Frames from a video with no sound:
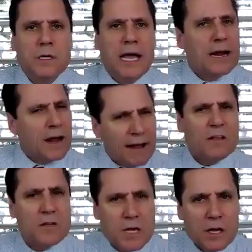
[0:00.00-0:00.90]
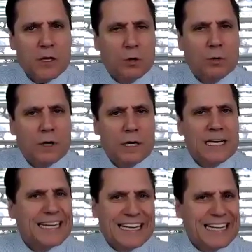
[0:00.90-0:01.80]
And I have to tell you,
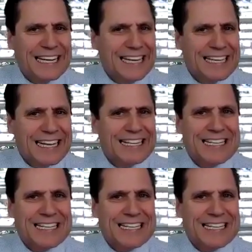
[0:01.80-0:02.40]
it's